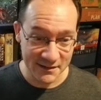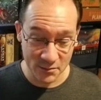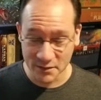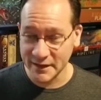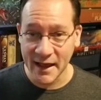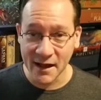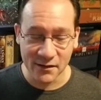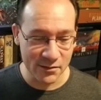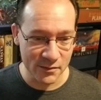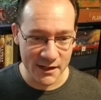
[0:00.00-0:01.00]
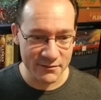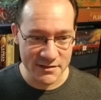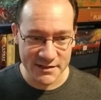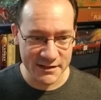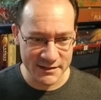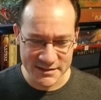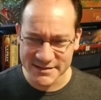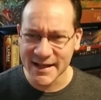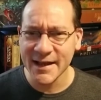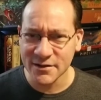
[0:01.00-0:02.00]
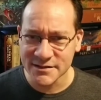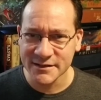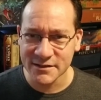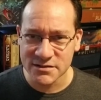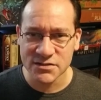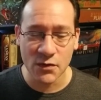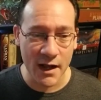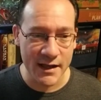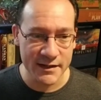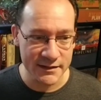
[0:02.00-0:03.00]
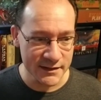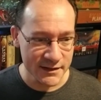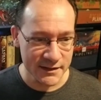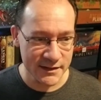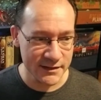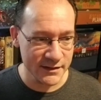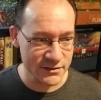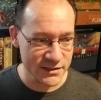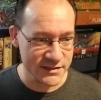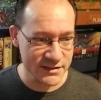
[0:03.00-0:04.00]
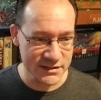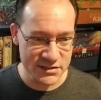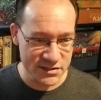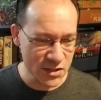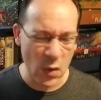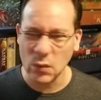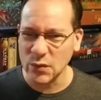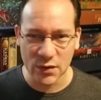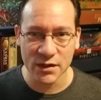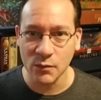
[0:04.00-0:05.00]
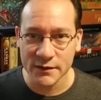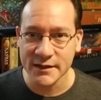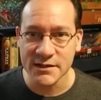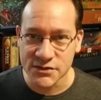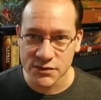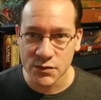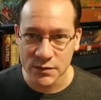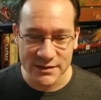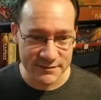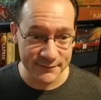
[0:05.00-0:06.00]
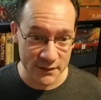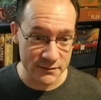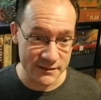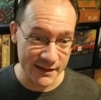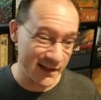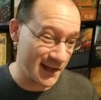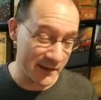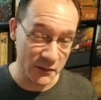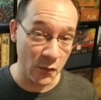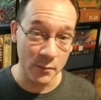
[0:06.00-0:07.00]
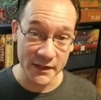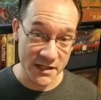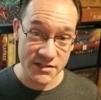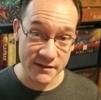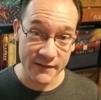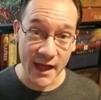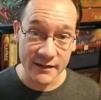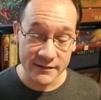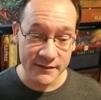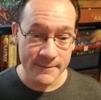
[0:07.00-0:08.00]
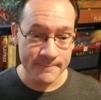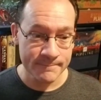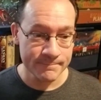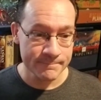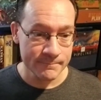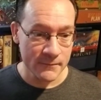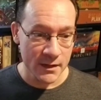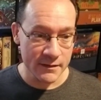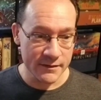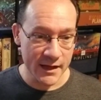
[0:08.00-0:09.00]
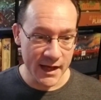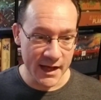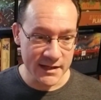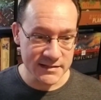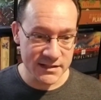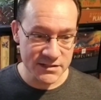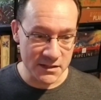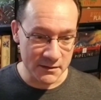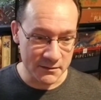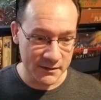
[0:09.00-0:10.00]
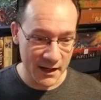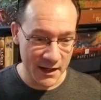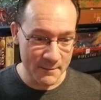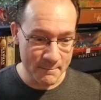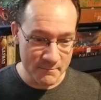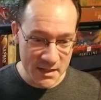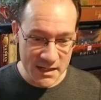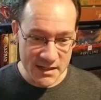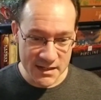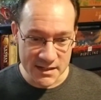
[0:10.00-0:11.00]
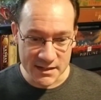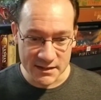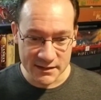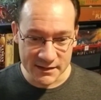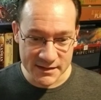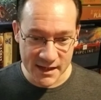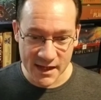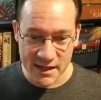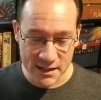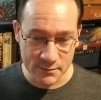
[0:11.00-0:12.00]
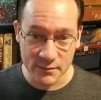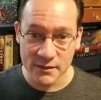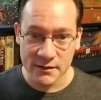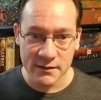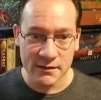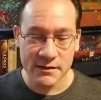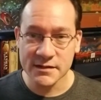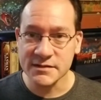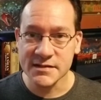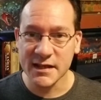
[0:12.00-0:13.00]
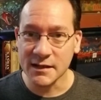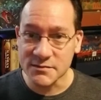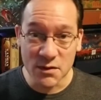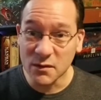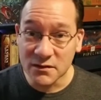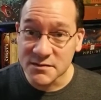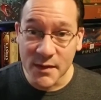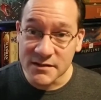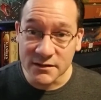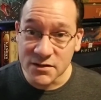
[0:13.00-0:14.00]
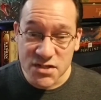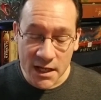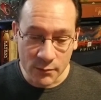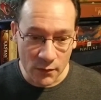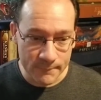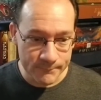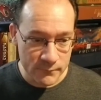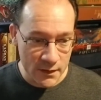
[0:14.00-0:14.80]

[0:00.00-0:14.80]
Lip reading: or gal or whatever, a designer has hit their stride and they're just so good at what they do. This feels like kind of the culmination of that such a meaty game can take up so little space on your table.